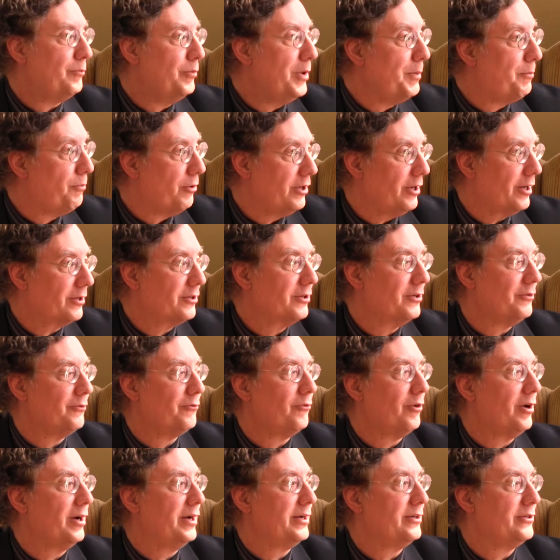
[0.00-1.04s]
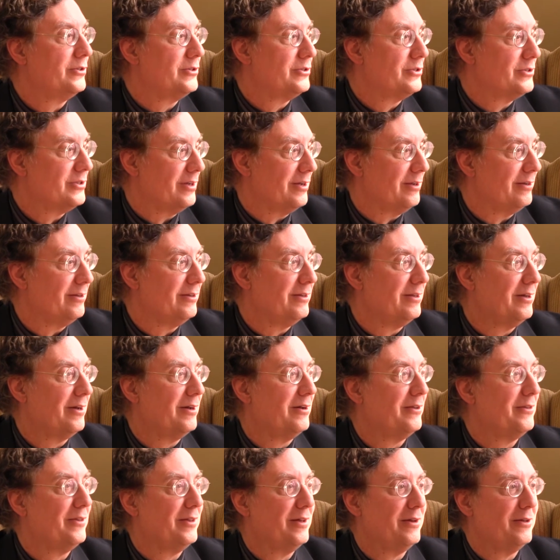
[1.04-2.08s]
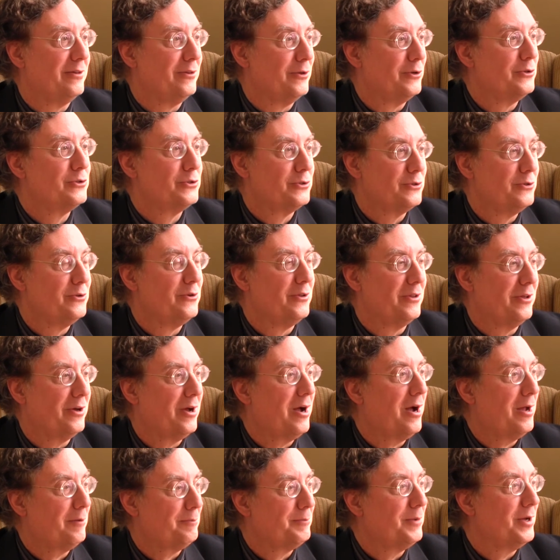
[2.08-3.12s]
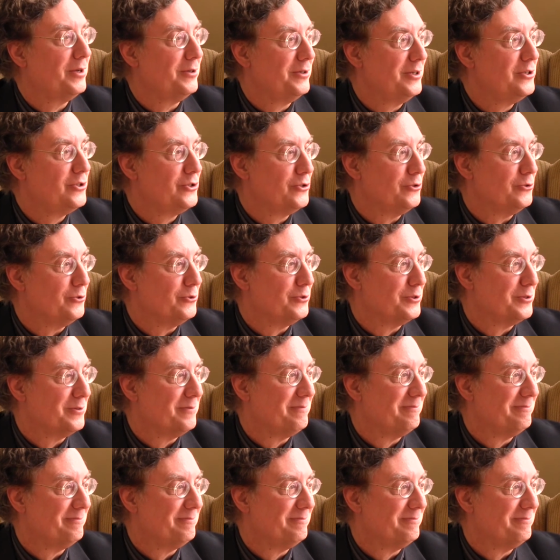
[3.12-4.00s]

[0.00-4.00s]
reproductive rights, and uh, those are the hot button issues.